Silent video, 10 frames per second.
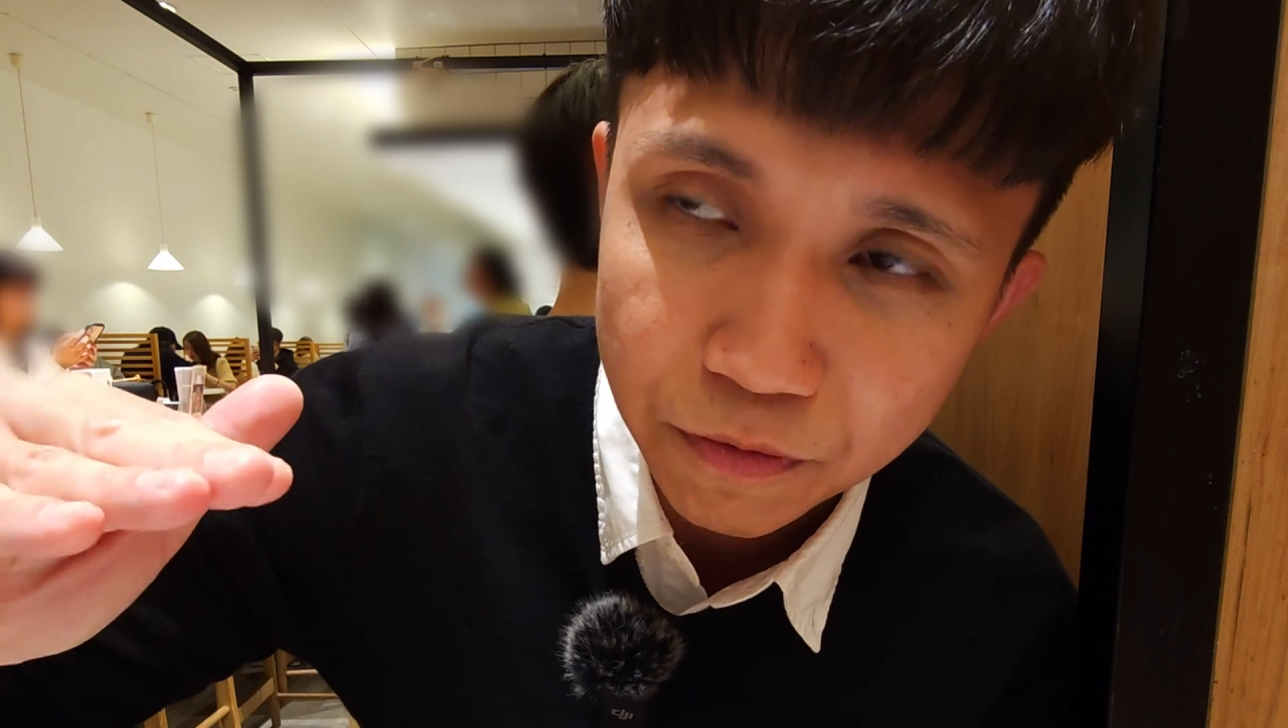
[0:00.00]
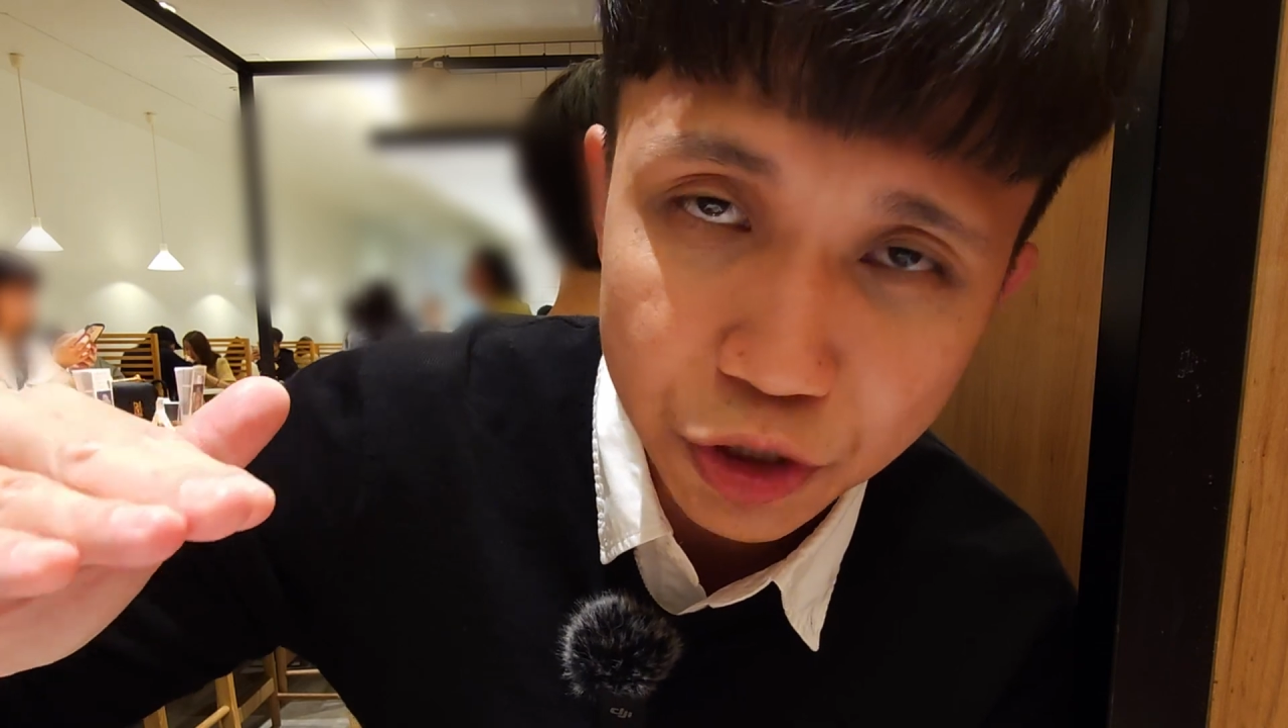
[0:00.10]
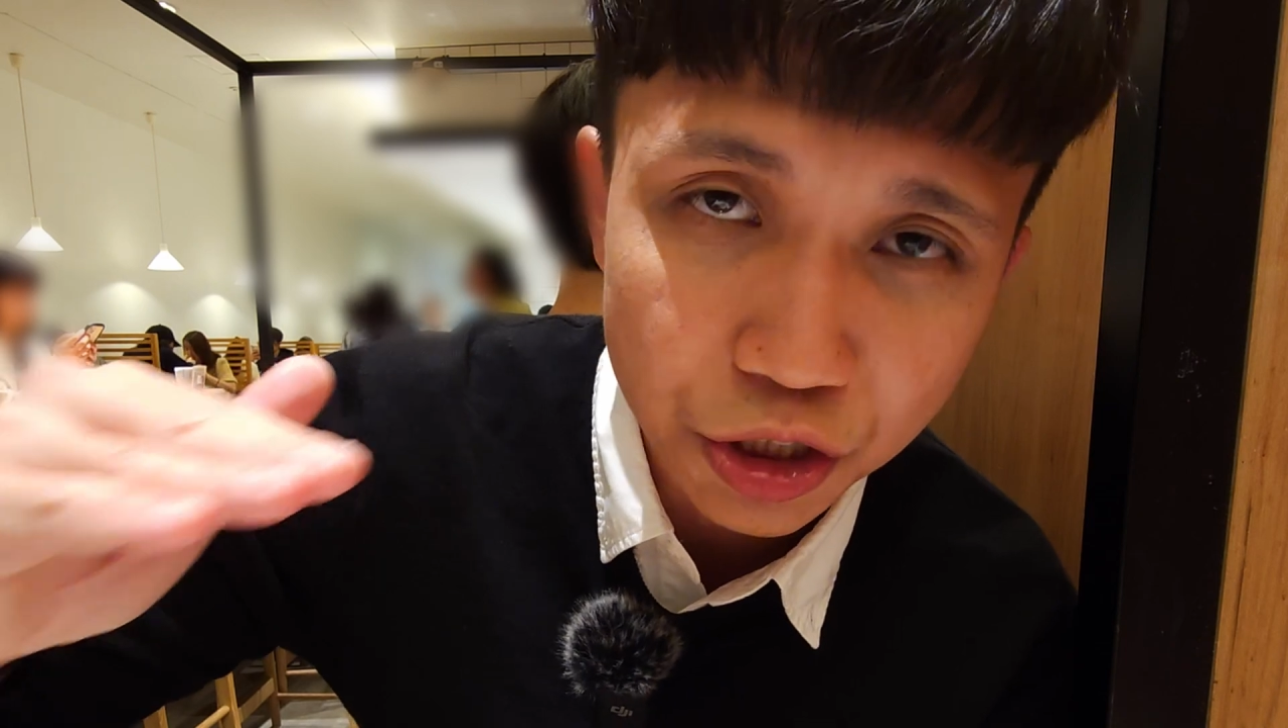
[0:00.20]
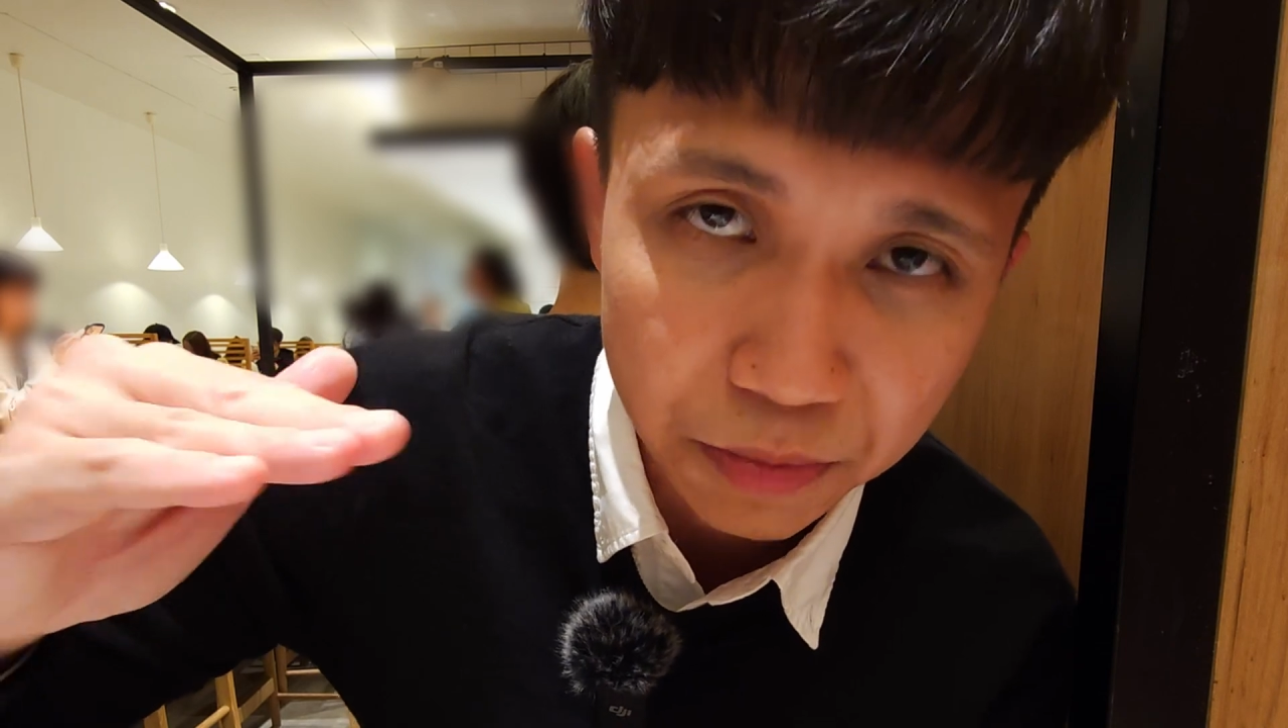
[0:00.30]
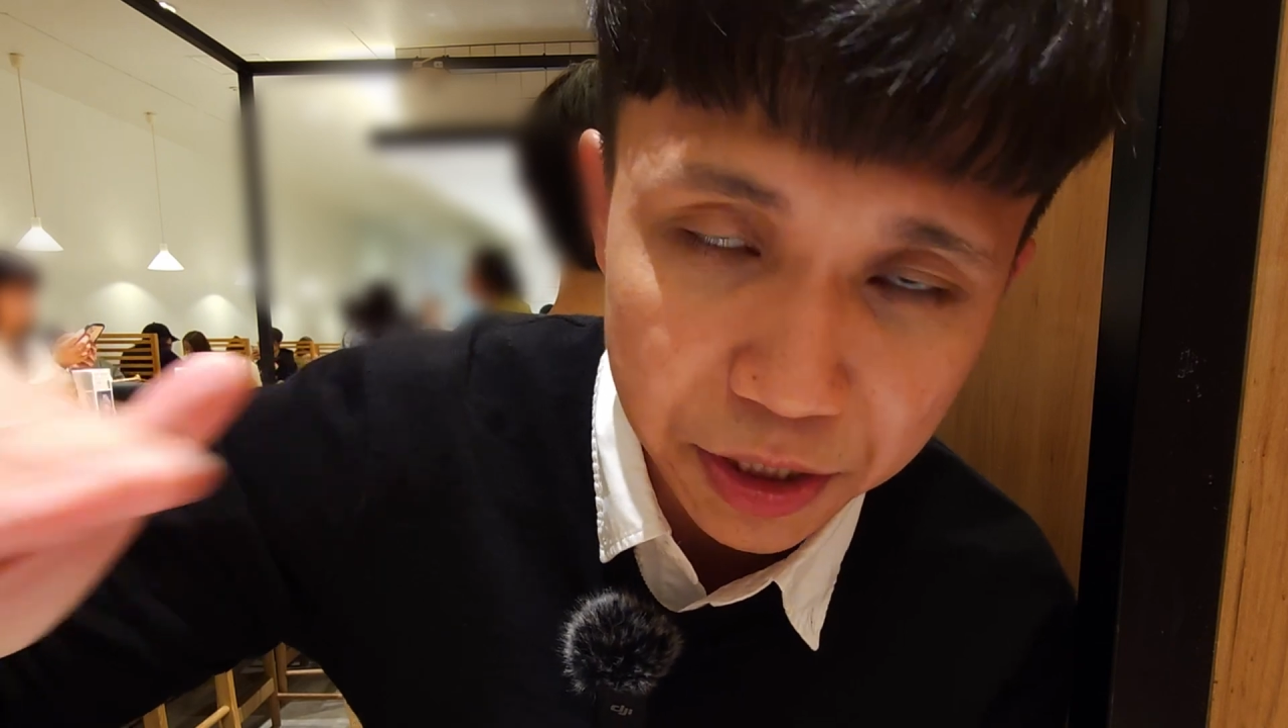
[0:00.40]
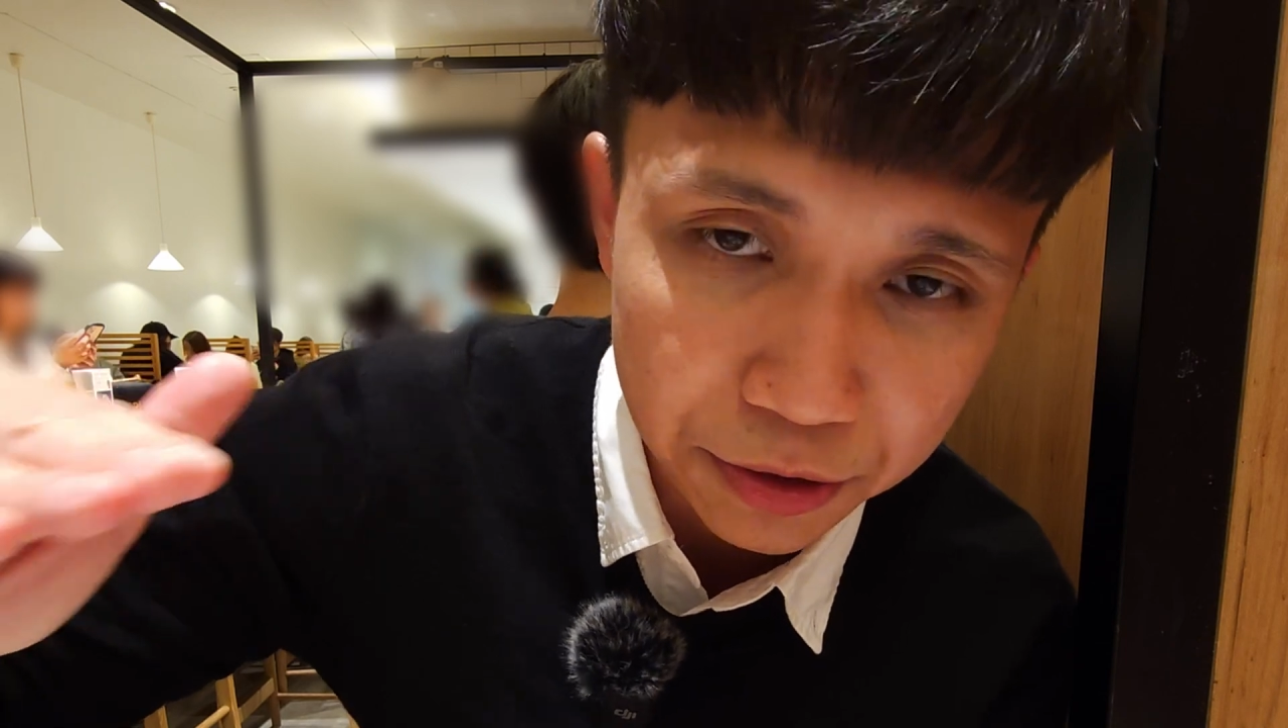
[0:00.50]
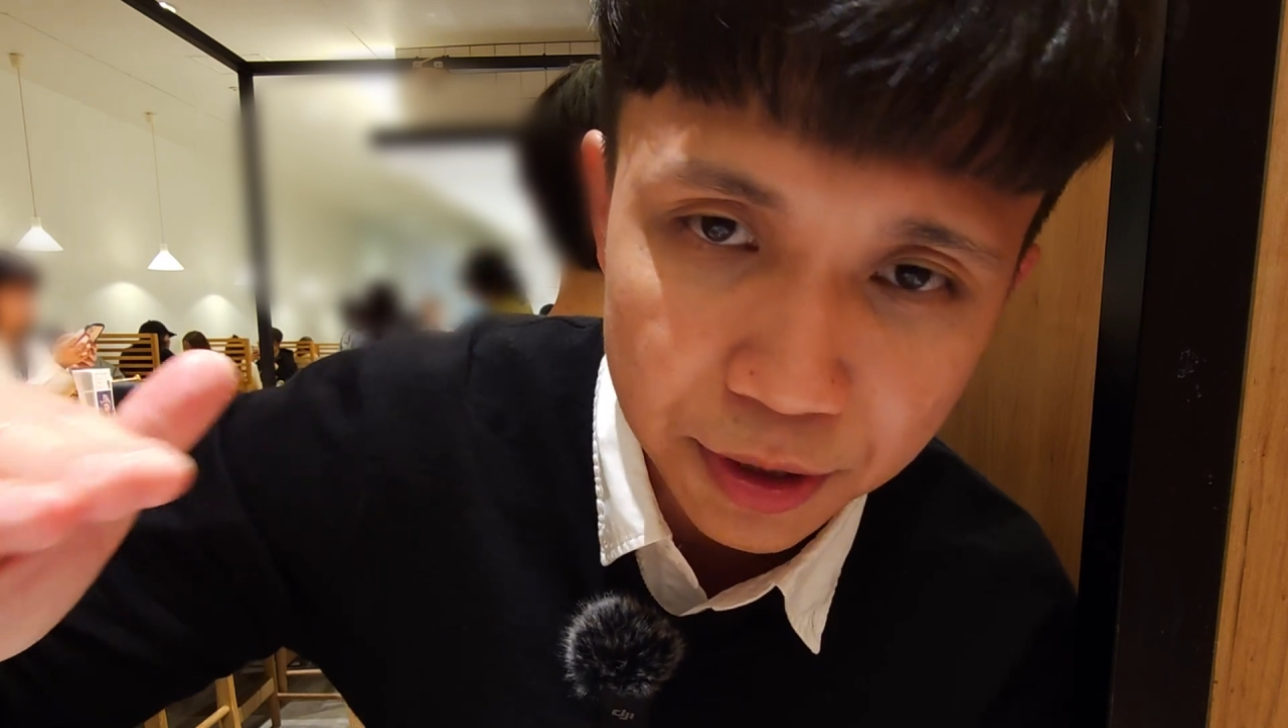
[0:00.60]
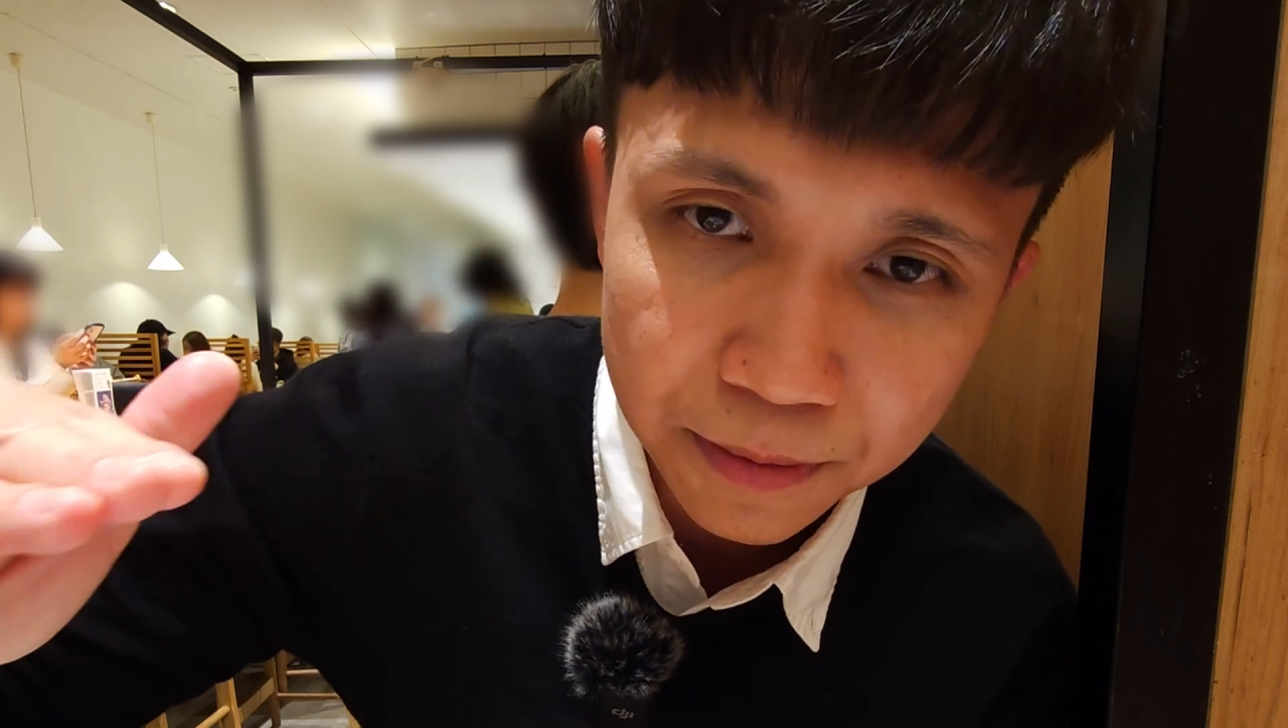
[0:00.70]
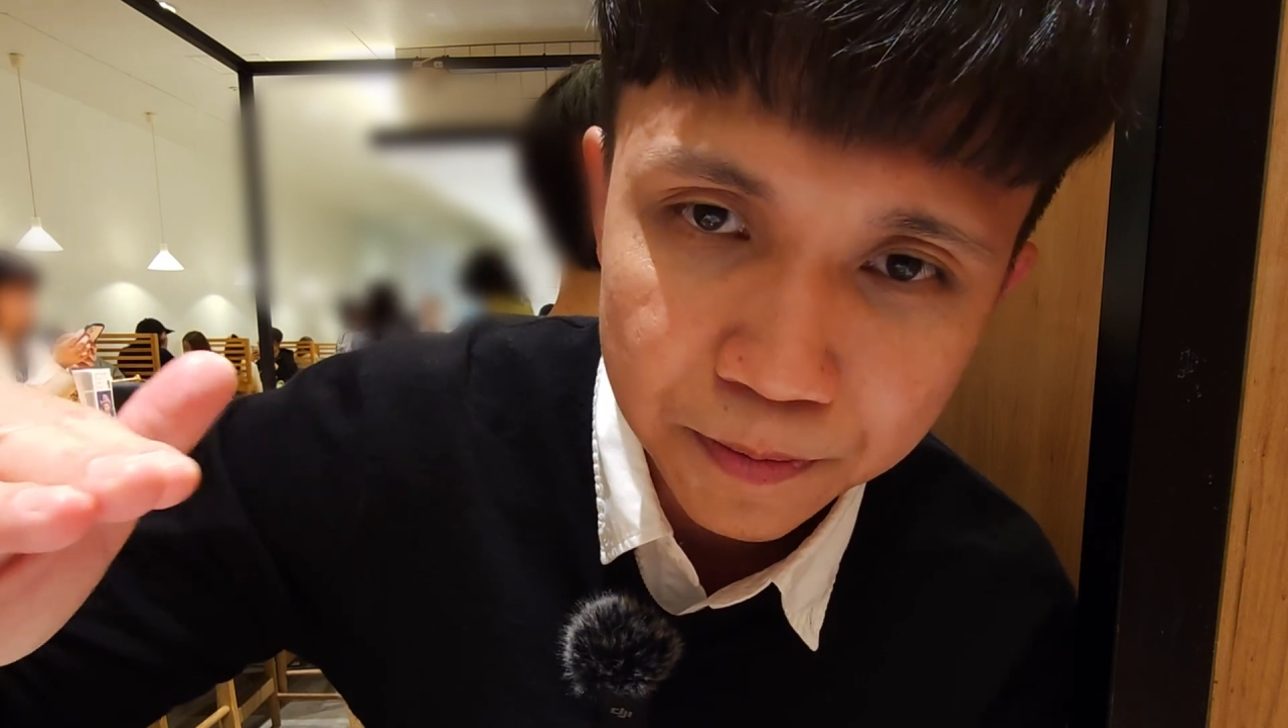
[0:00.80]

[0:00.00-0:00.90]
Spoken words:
which could be good.